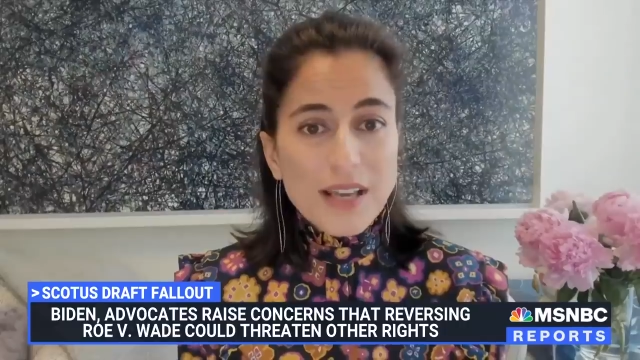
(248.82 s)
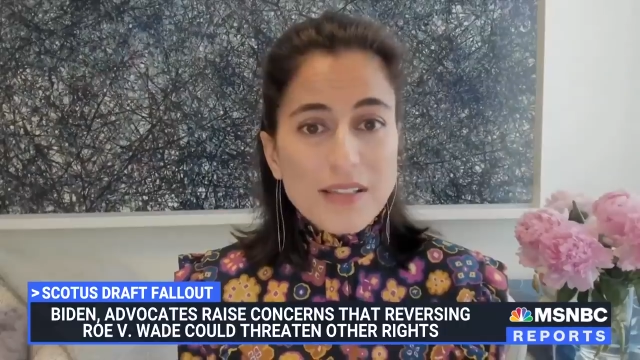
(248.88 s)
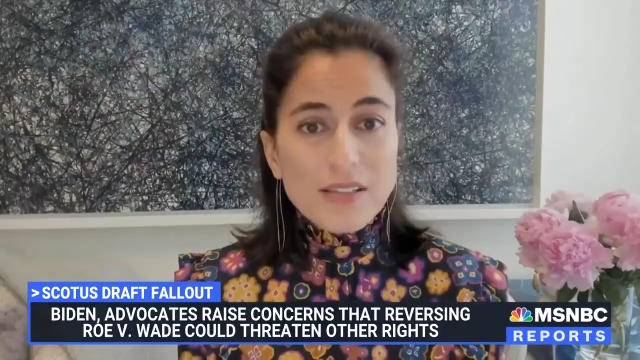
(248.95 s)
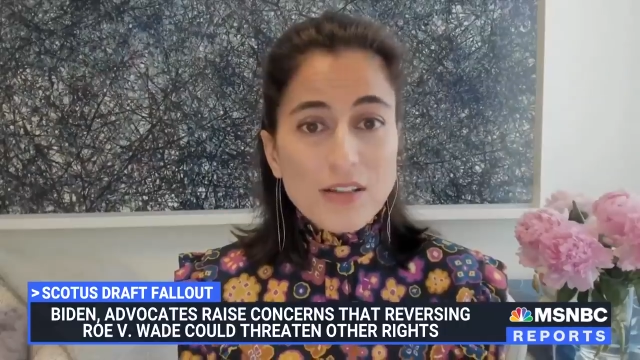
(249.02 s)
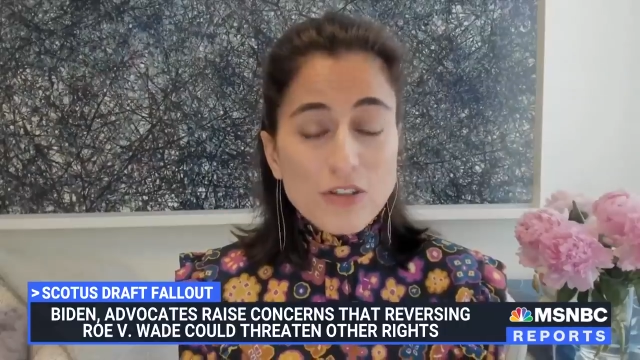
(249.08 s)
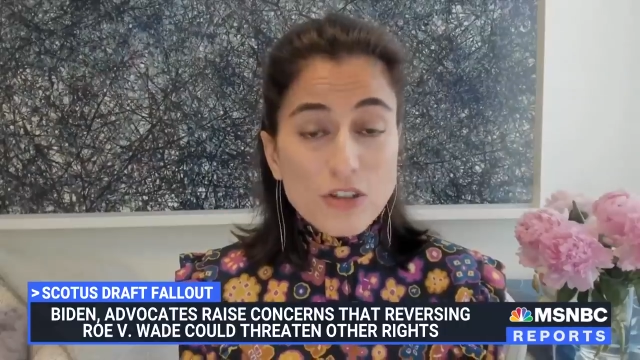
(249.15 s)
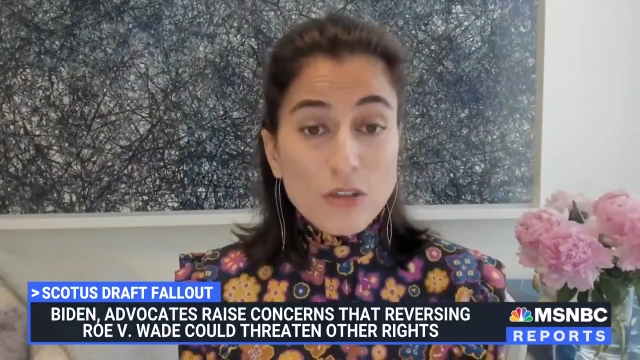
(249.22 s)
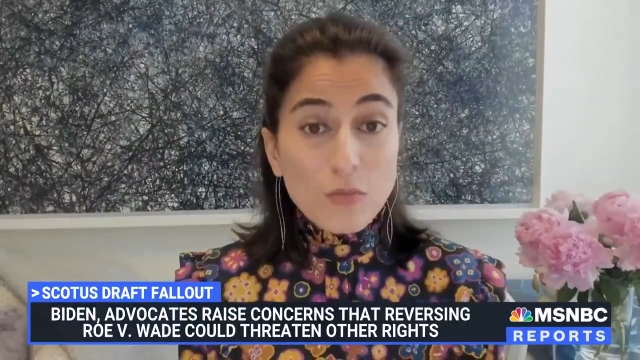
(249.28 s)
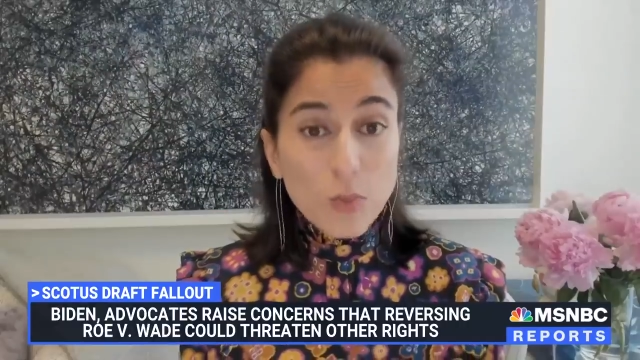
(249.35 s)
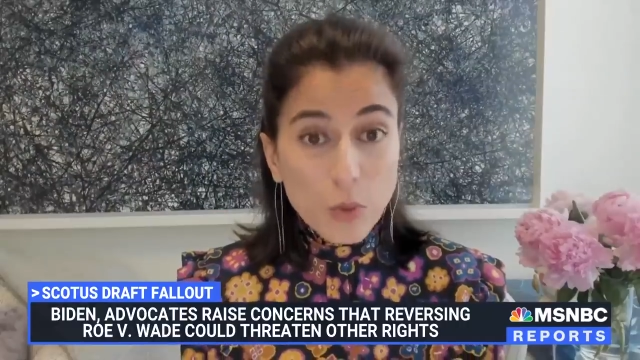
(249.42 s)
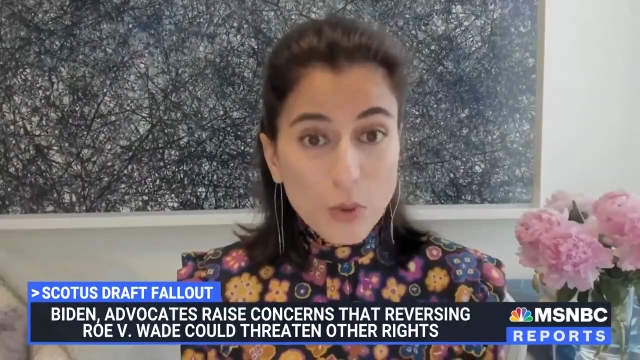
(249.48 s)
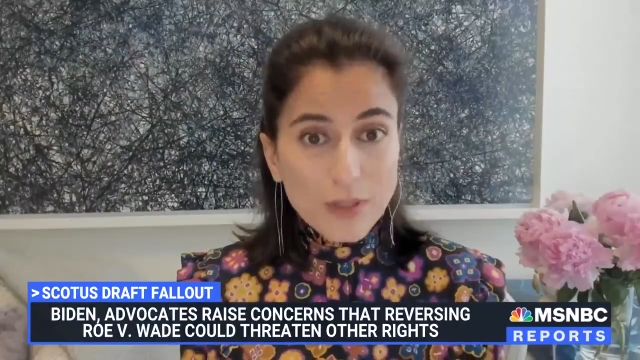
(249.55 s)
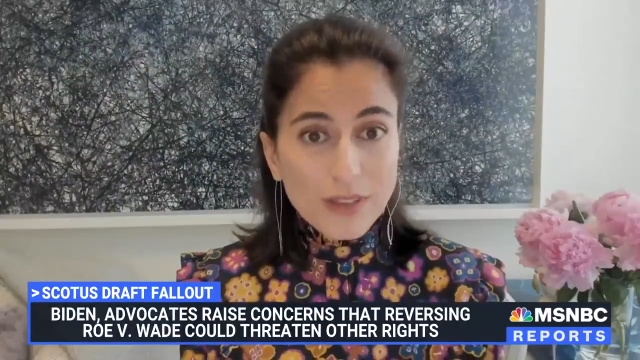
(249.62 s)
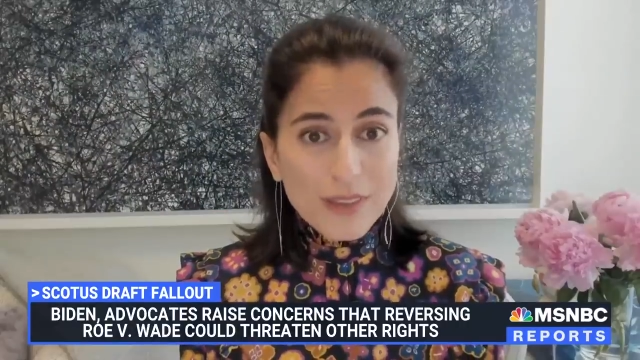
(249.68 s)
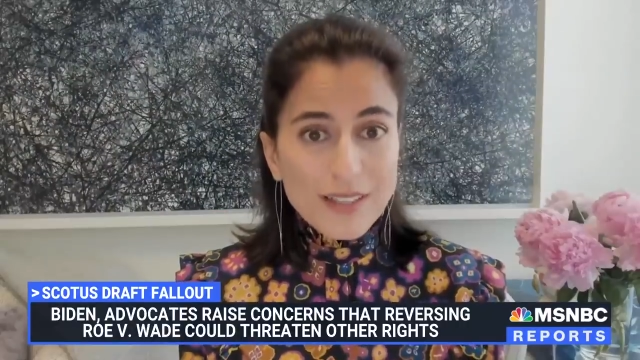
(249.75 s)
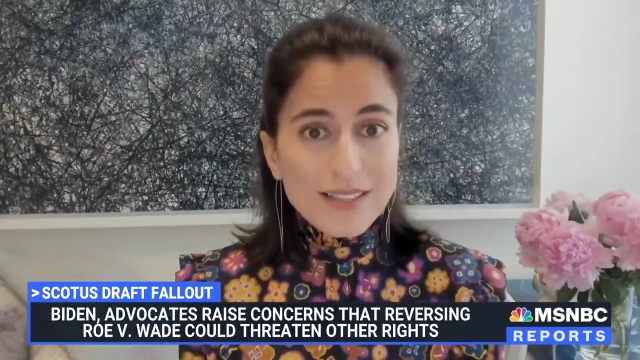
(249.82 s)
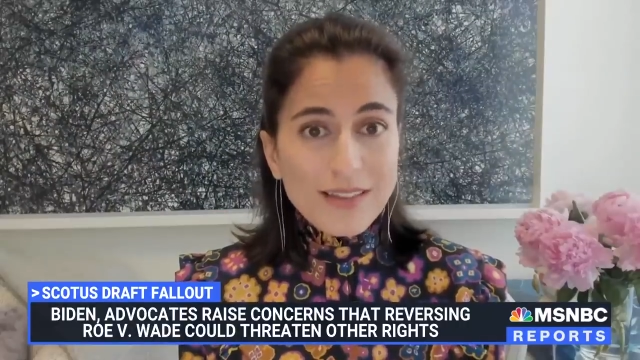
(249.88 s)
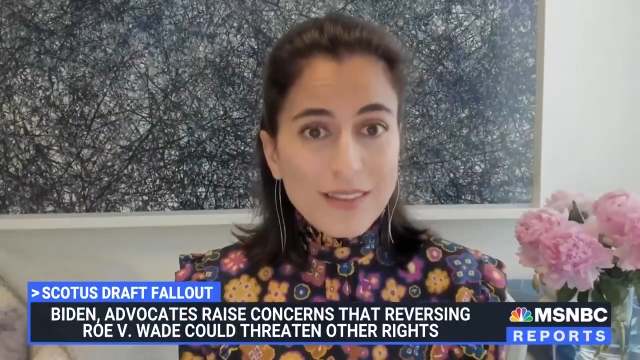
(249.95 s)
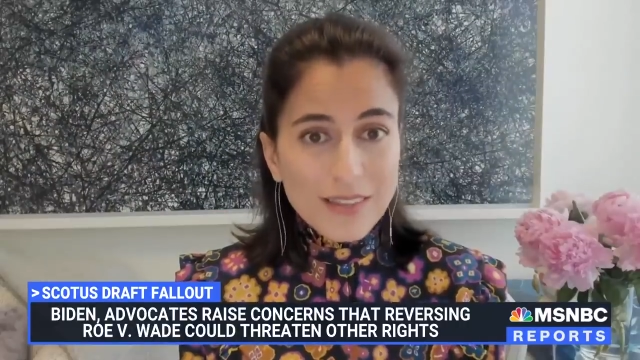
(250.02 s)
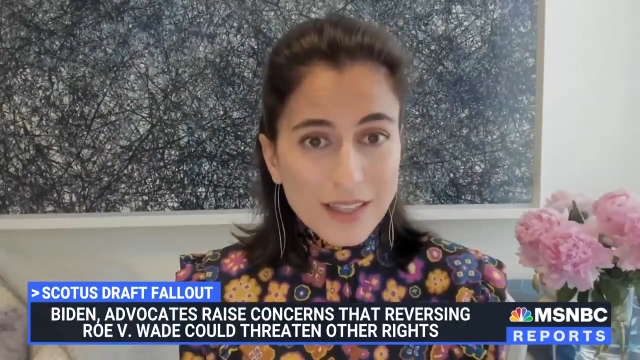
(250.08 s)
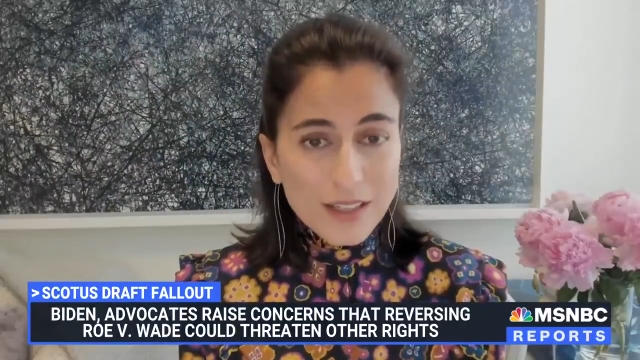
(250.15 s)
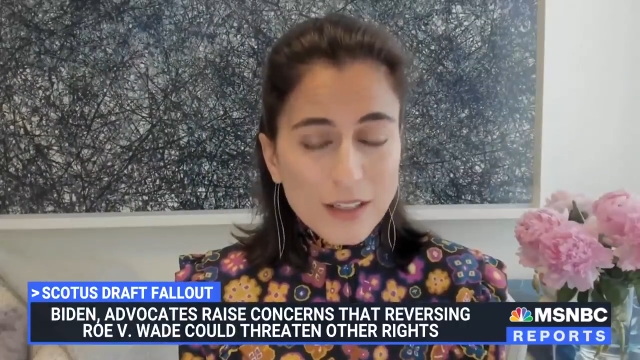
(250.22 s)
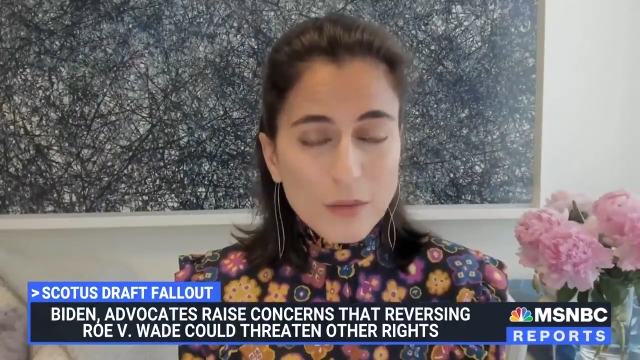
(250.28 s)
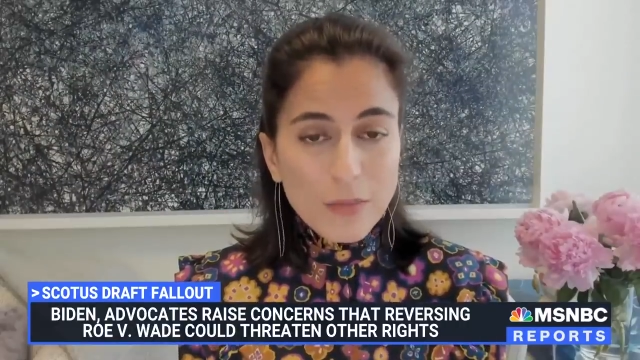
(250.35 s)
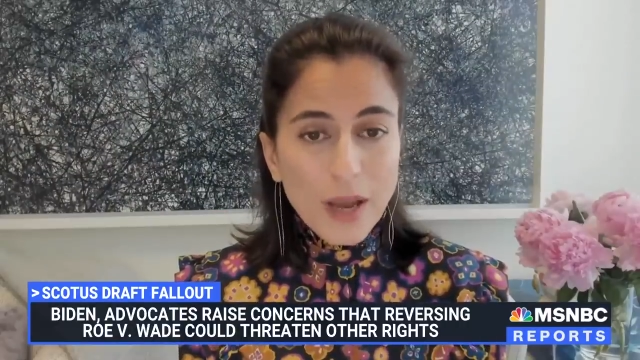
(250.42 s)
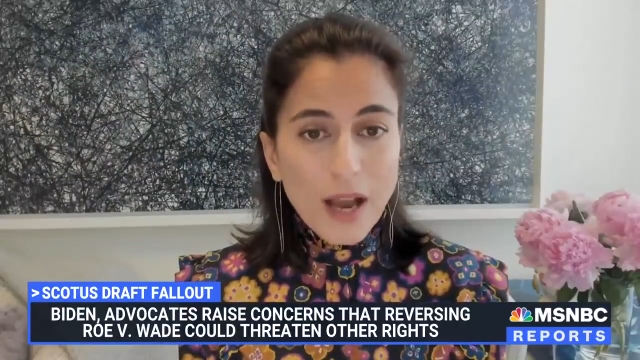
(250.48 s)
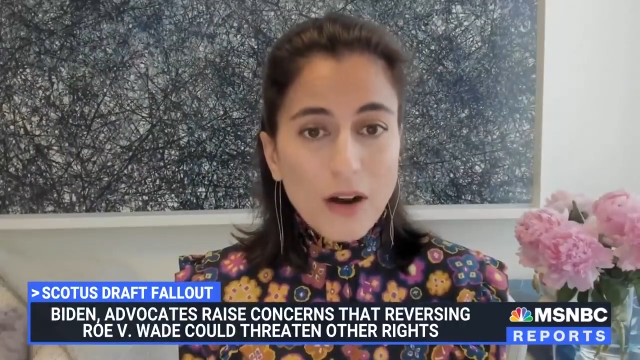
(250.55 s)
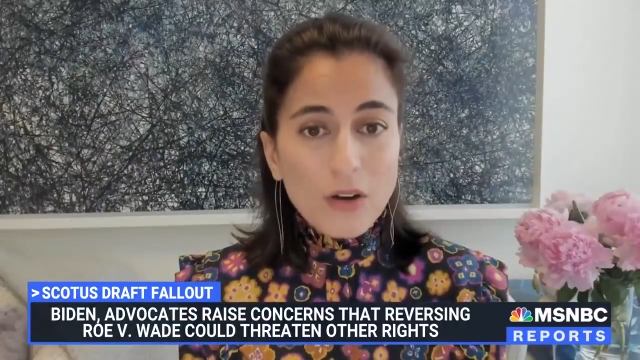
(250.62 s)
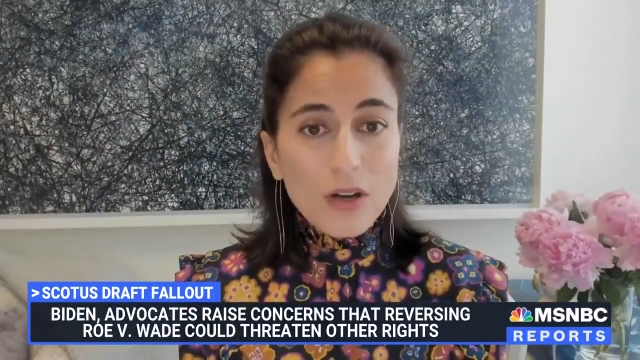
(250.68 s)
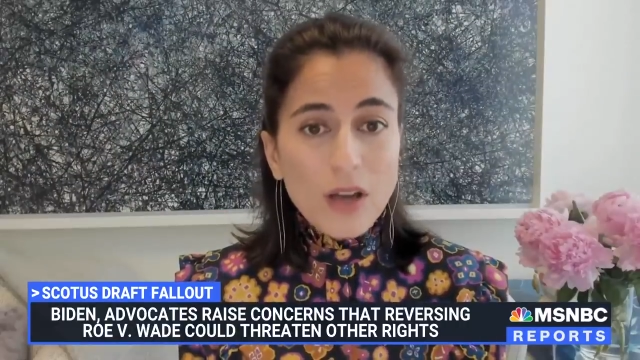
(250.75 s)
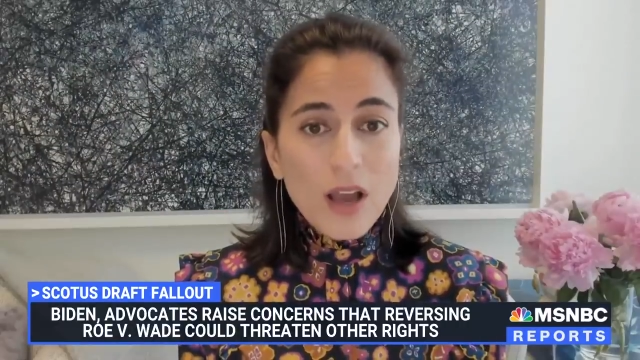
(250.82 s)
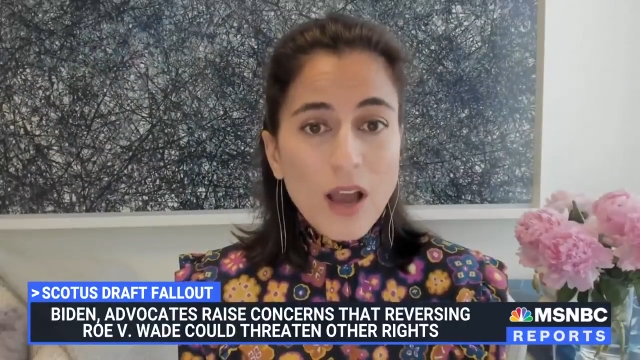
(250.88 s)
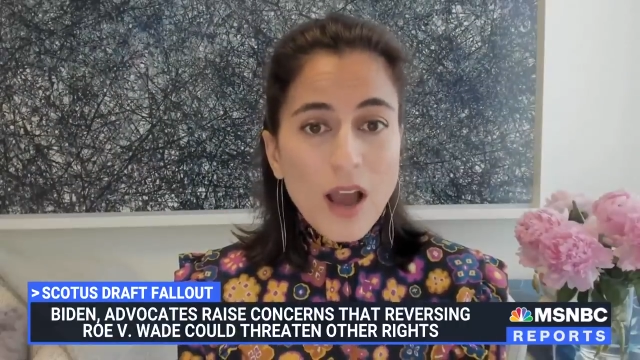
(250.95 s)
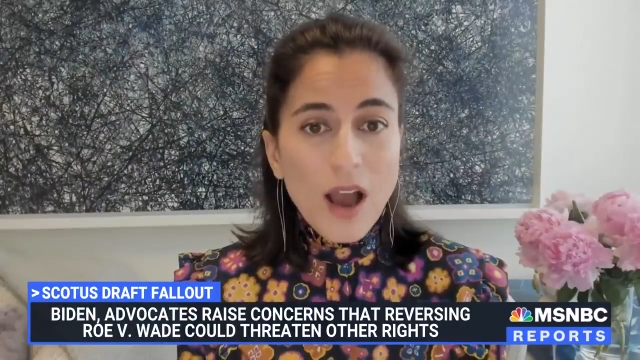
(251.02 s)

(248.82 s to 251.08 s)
as such an important thing to think about